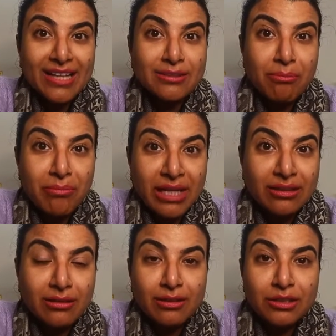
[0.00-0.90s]
as a
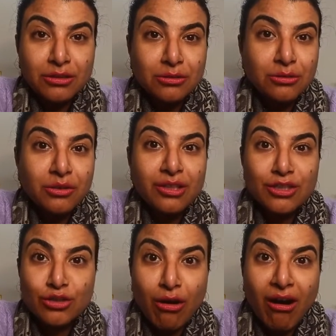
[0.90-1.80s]
method to
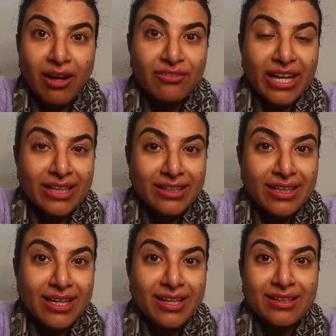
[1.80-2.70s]
resolve
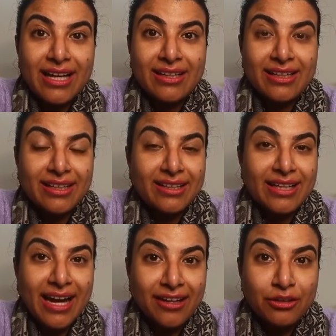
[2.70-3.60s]
anything that
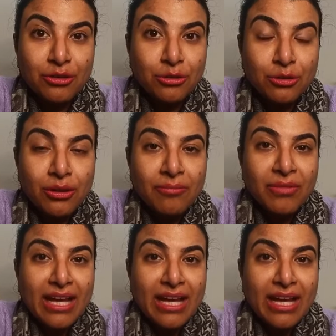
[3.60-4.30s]
it had to